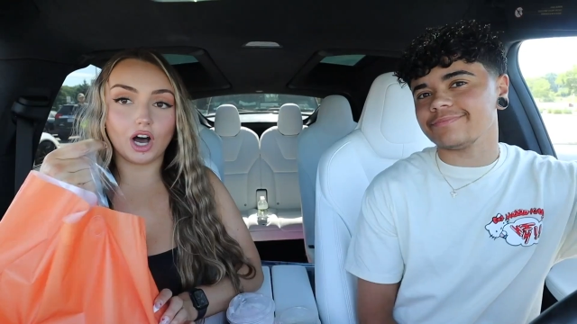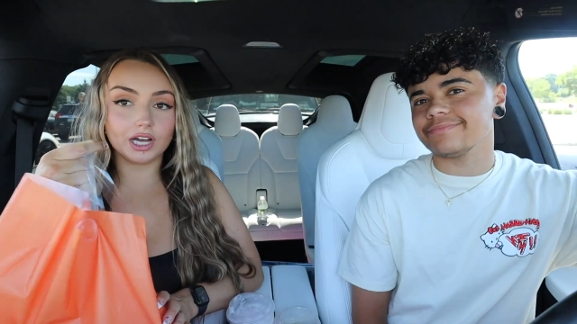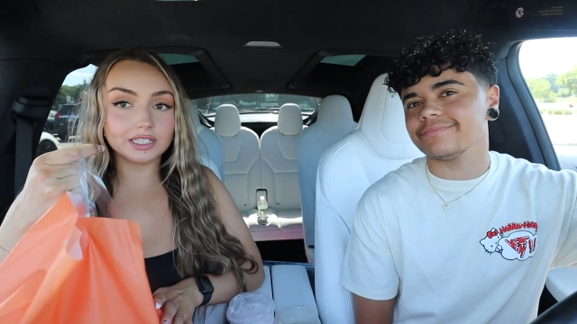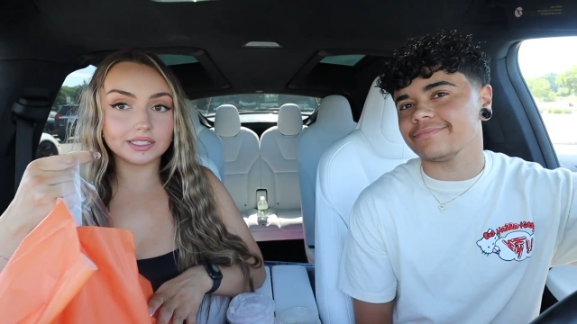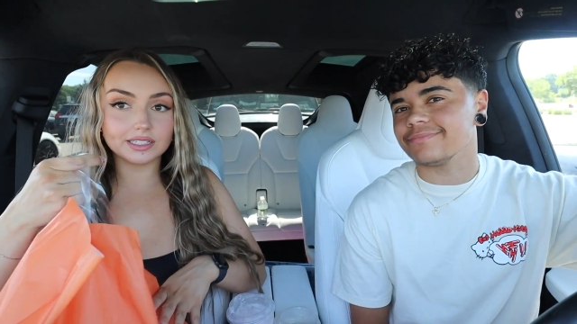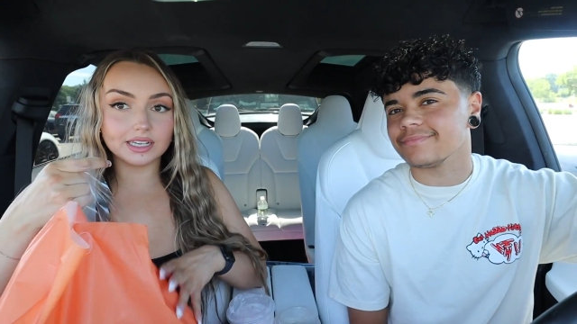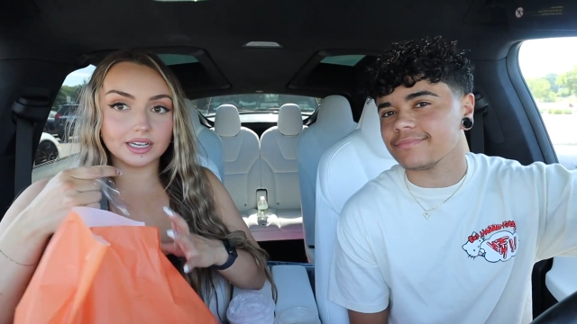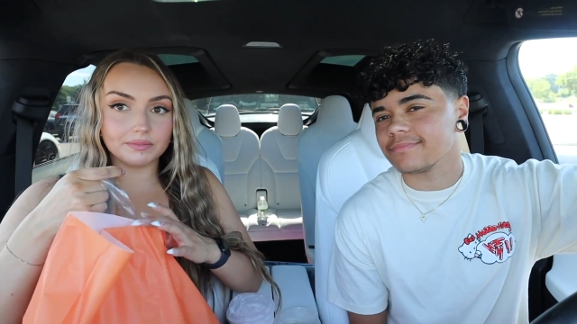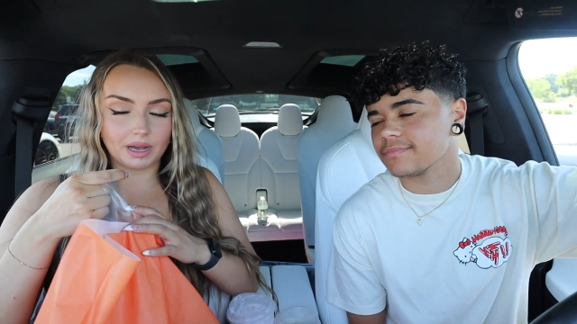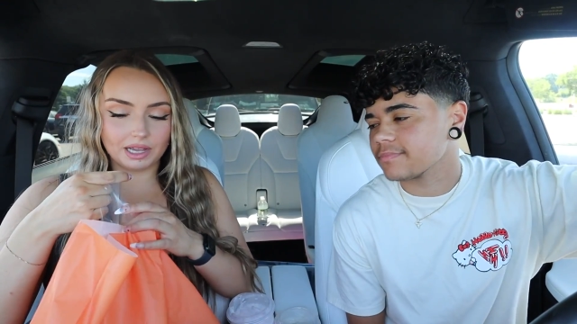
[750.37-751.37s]

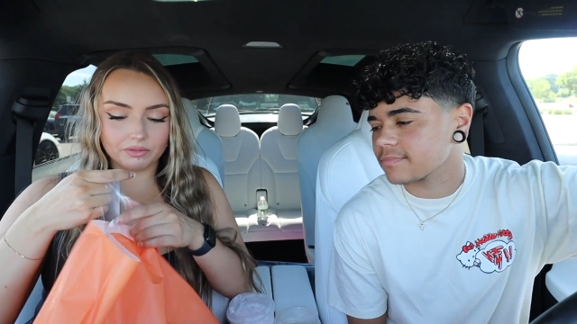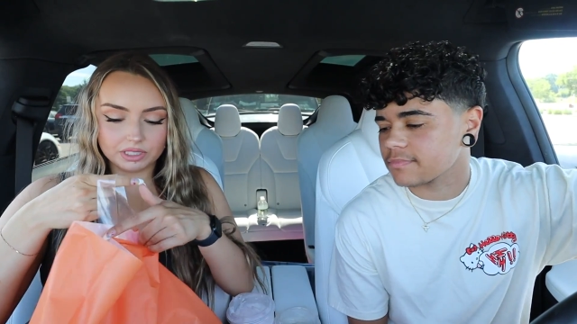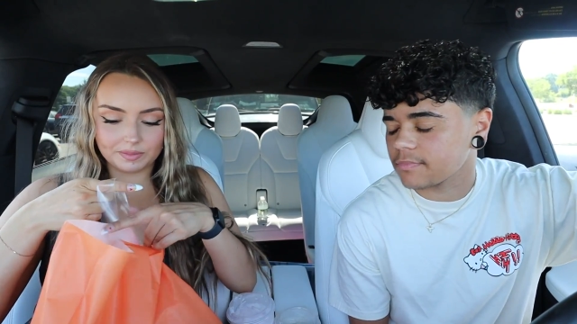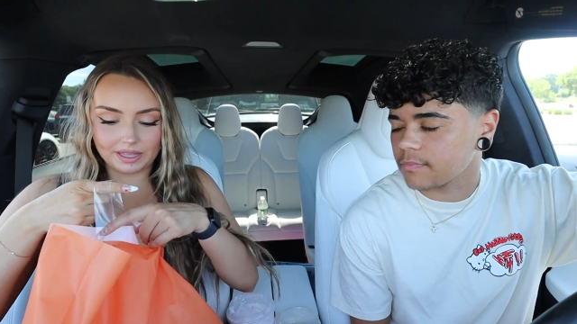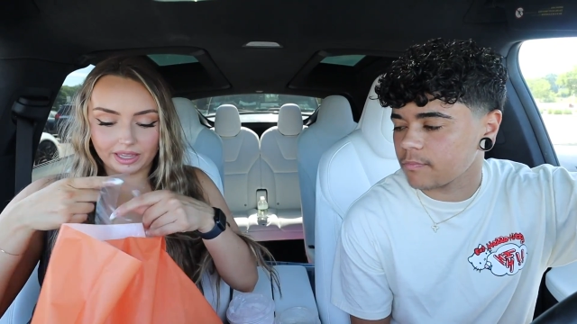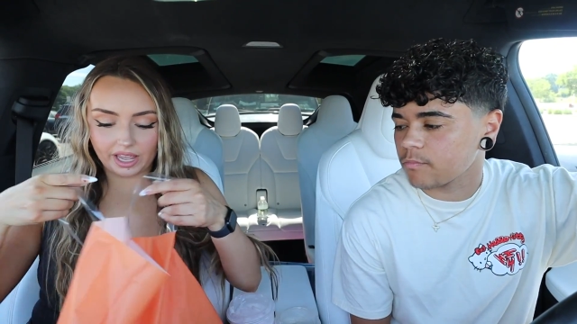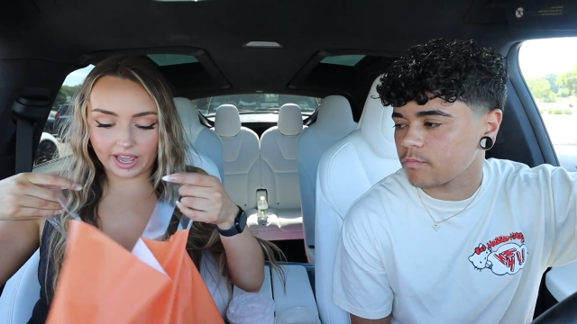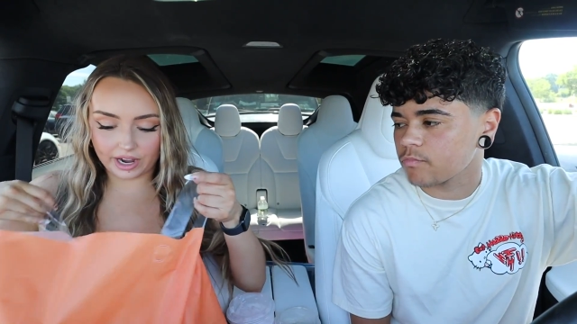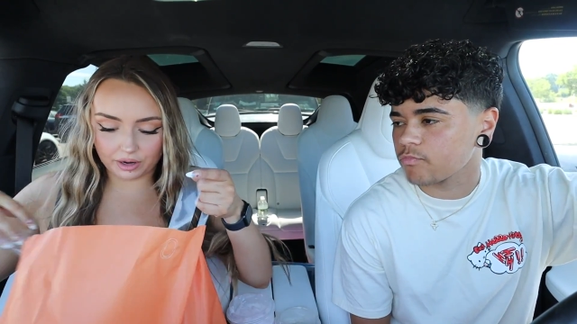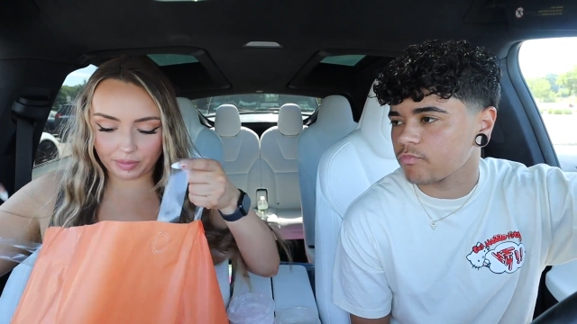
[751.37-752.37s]
Speaker 1: Honestly, mine was mainly hair